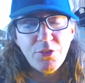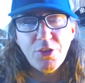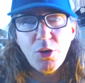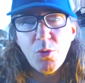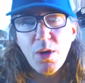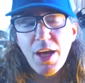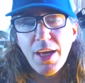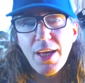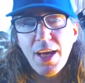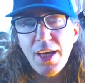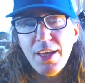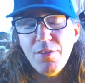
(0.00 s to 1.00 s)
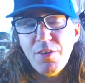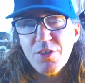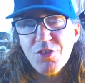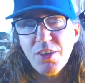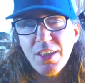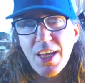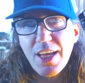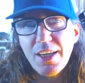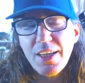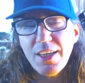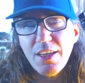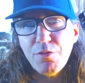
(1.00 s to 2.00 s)
So I, I eventually got
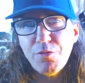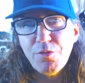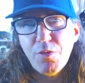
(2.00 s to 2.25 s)
a uh,